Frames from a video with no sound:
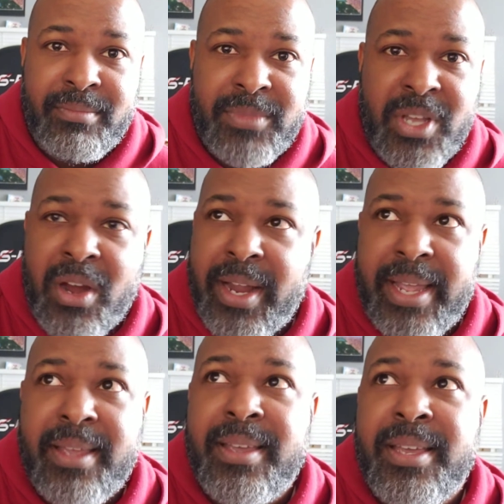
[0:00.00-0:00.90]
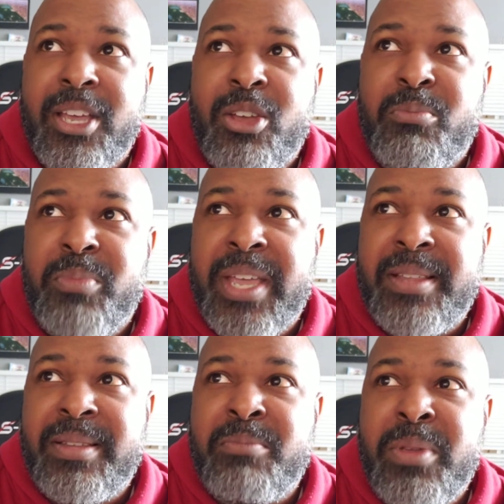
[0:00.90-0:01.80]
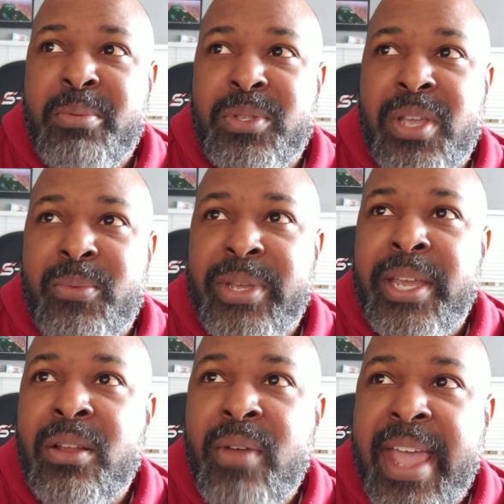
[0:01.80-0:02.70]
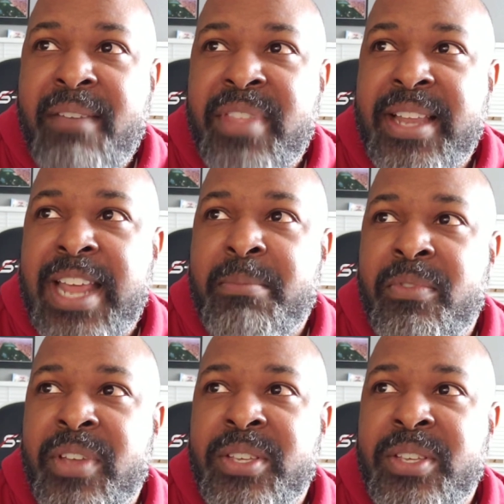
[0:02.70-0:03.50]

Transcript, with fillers: Sorry. And, and people say, well, you don't have that type of